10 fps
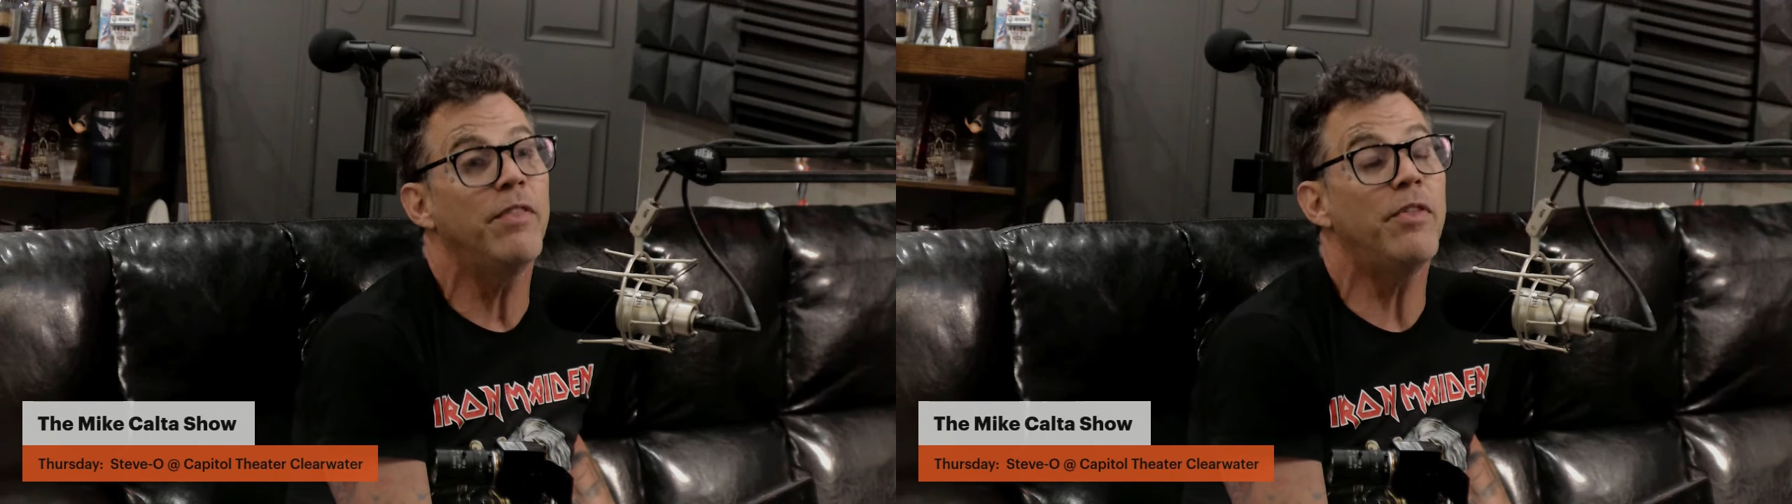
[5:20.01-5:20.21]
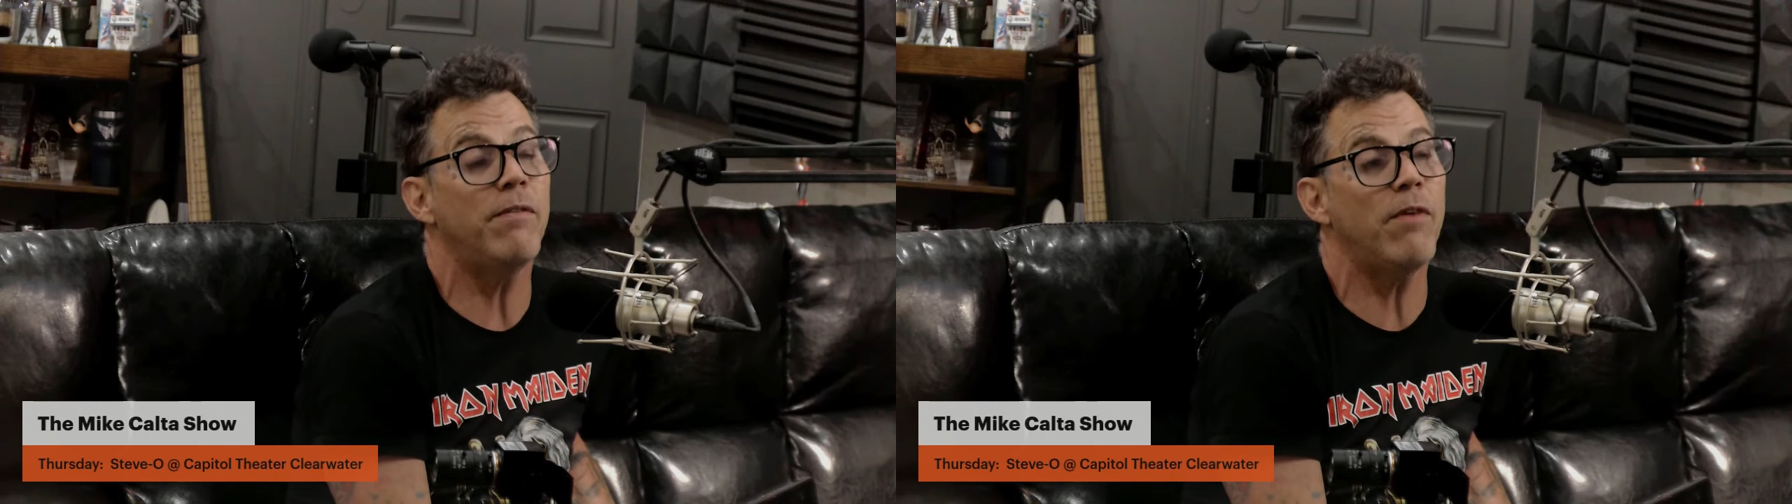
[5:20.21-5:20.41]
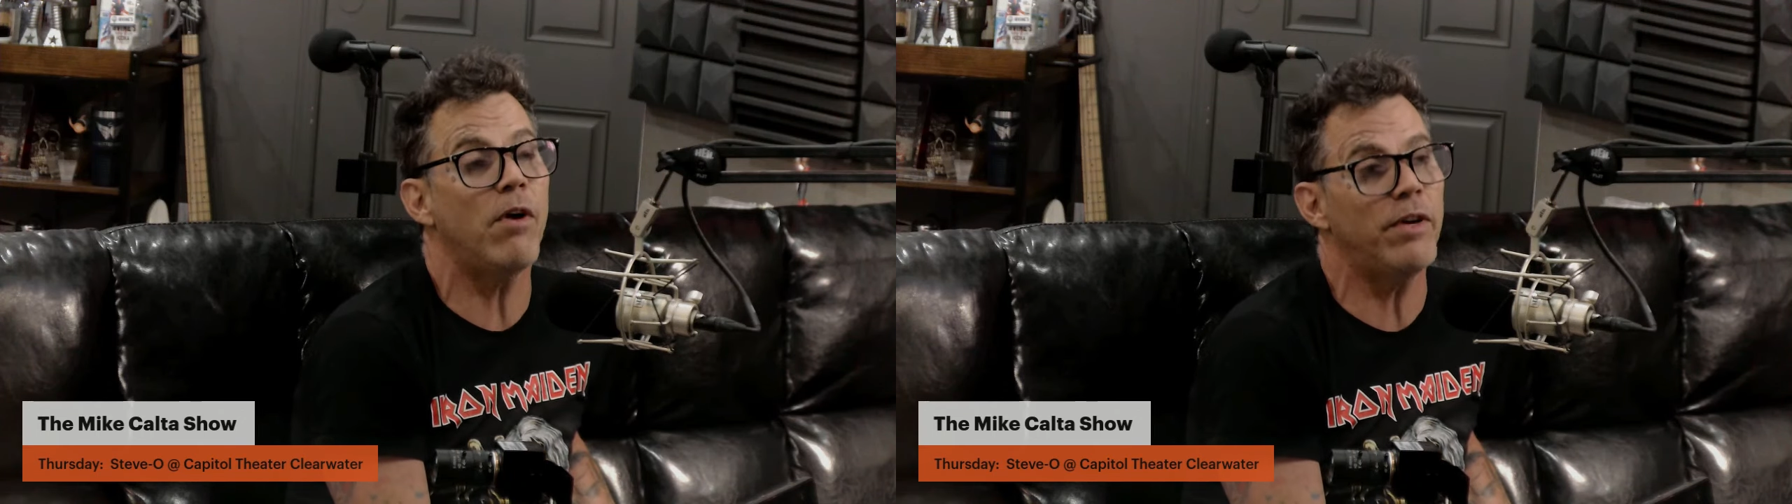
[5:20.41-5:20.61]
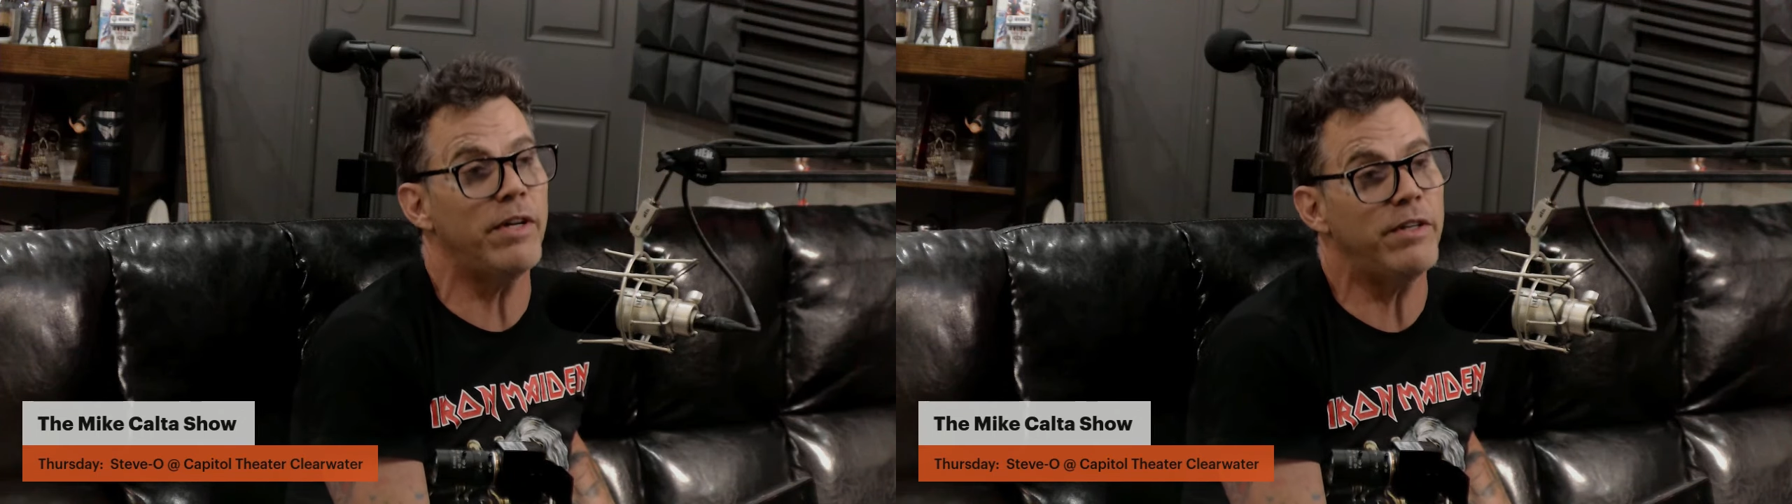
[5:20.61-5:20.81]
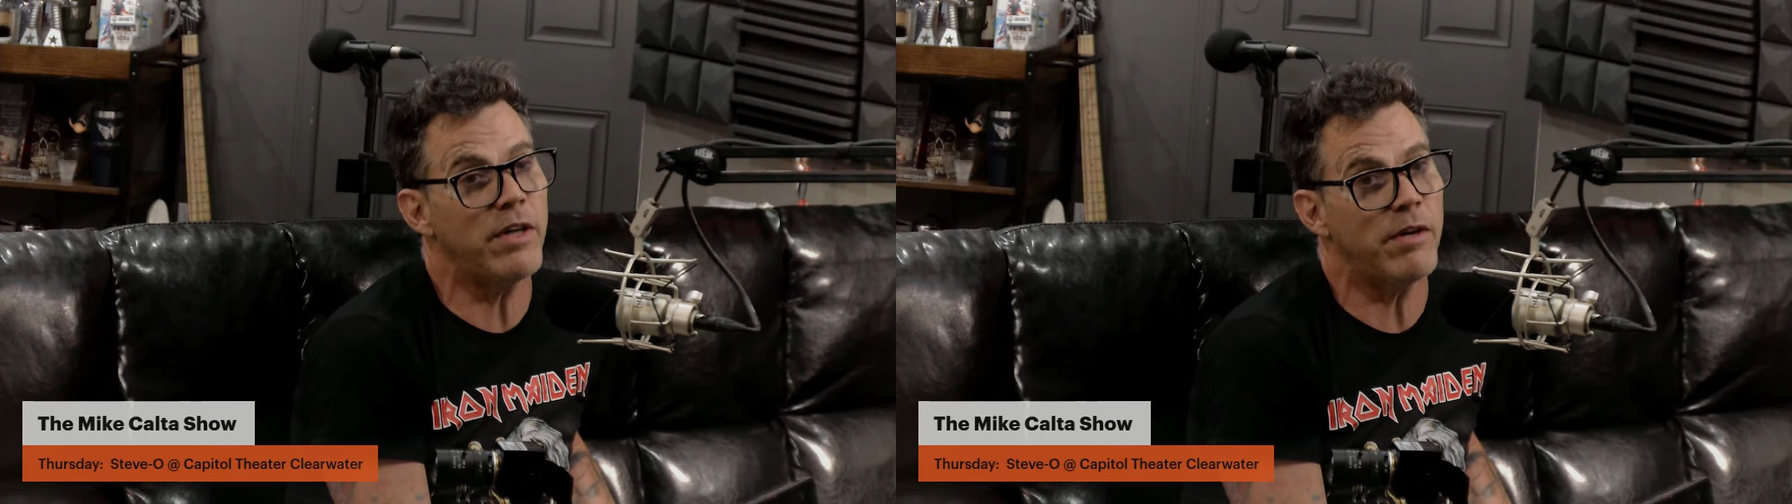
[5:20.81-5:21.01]
that I've already
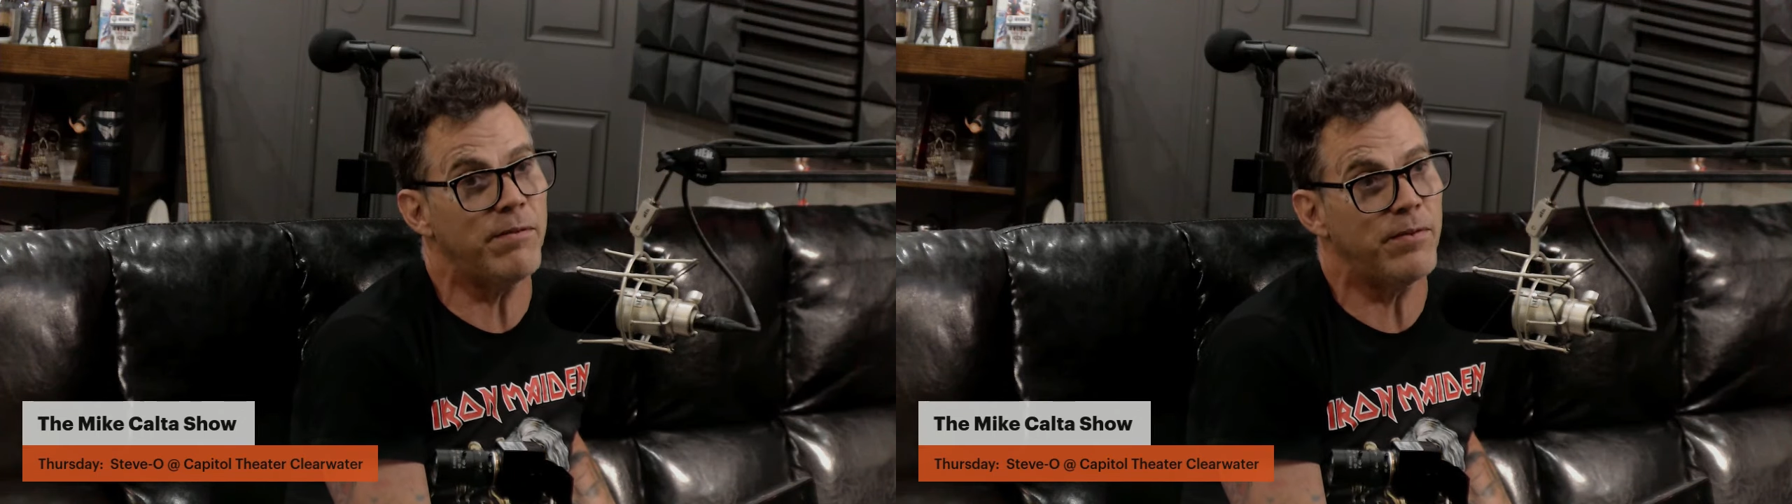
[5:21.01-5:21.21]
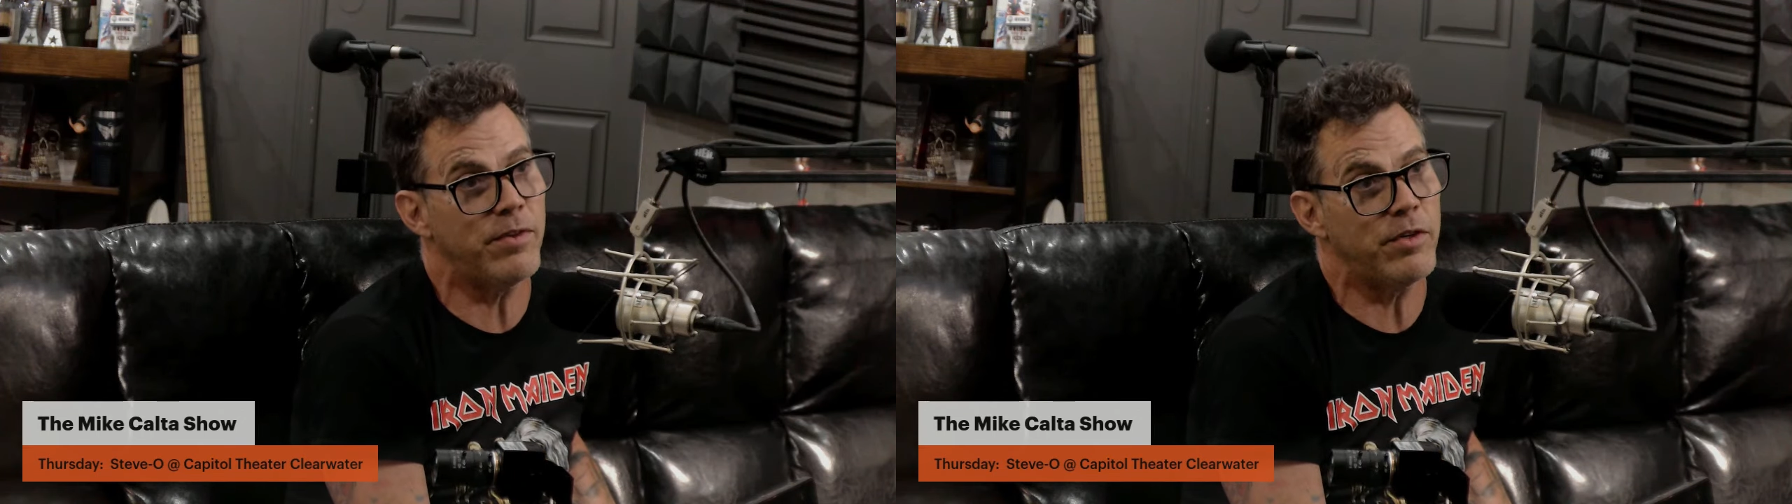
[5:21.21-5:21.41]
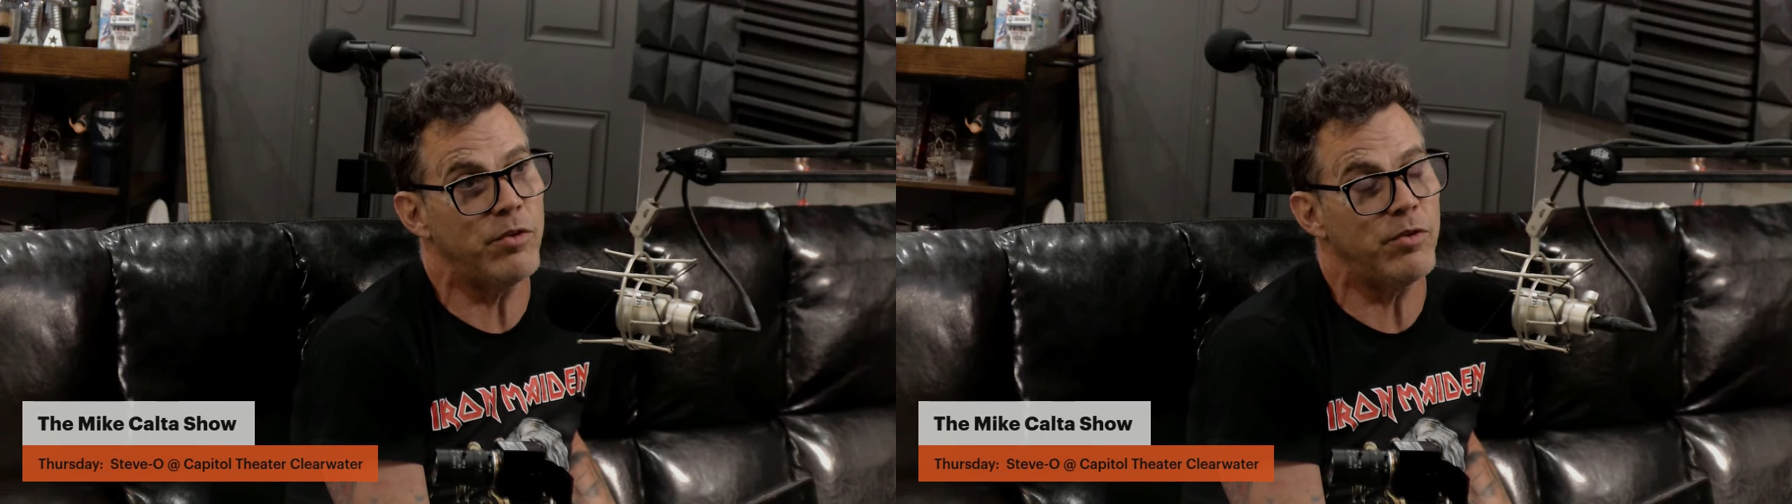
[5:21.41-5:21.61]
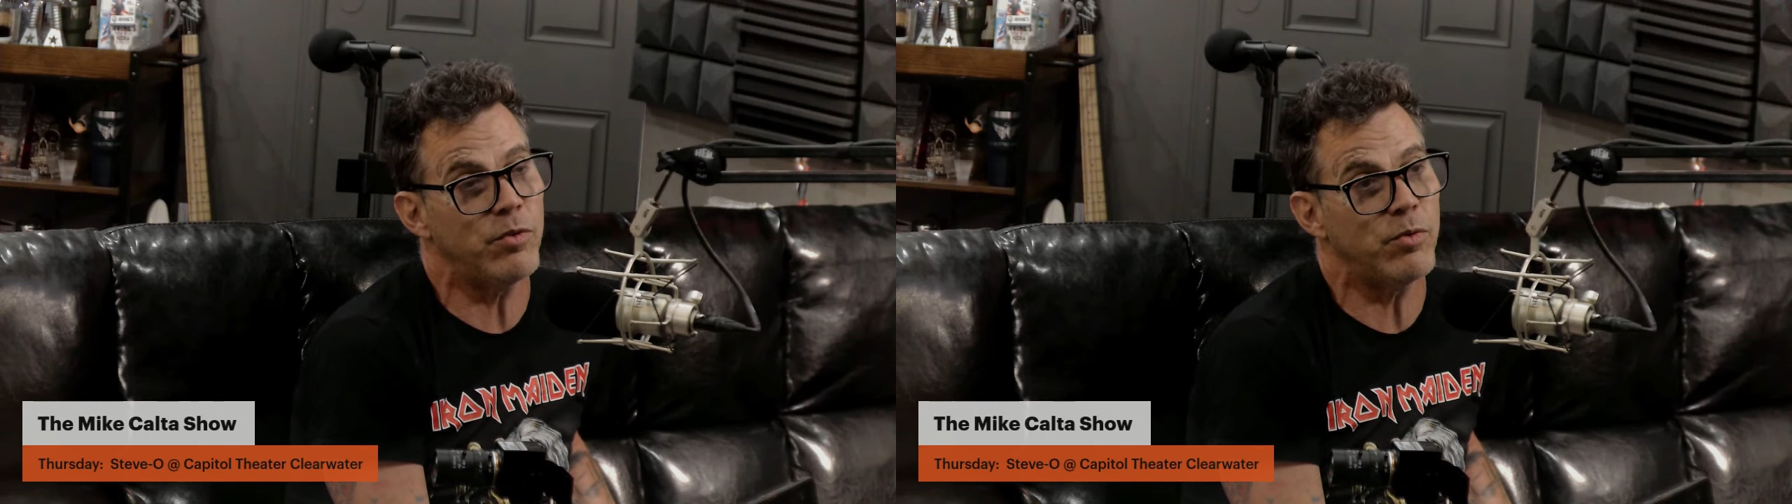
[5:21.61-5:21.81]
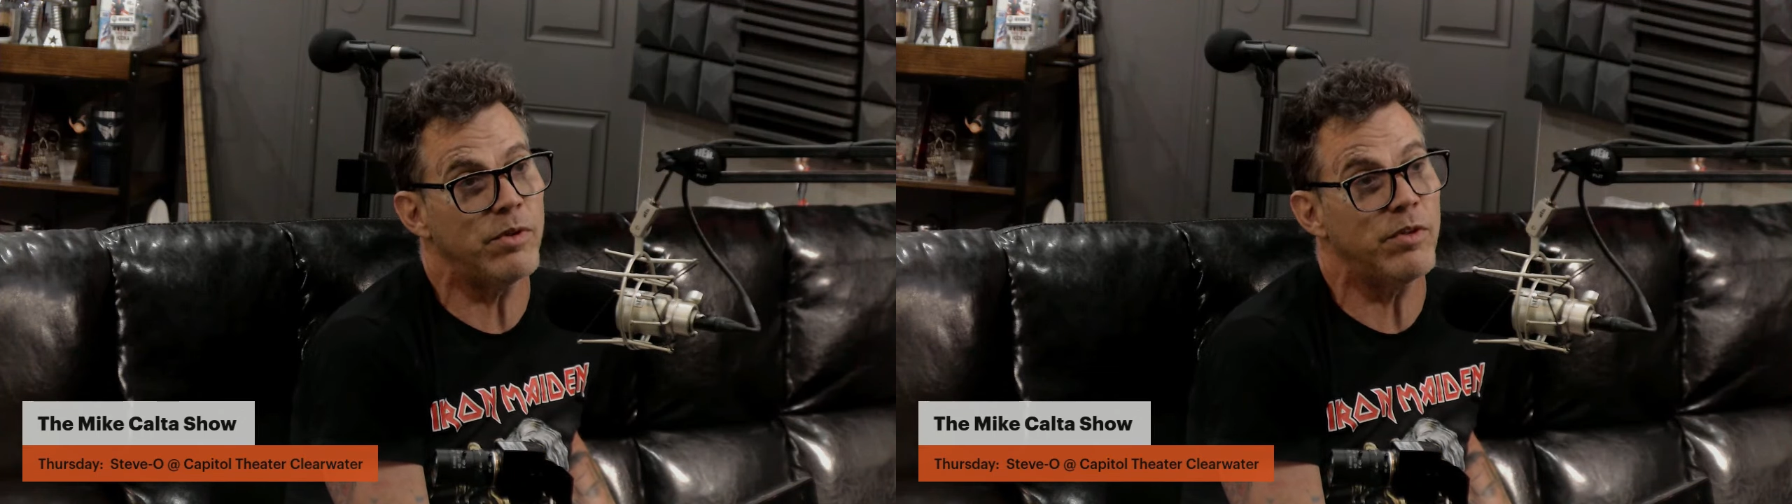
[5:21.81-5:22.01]
done for the new tour.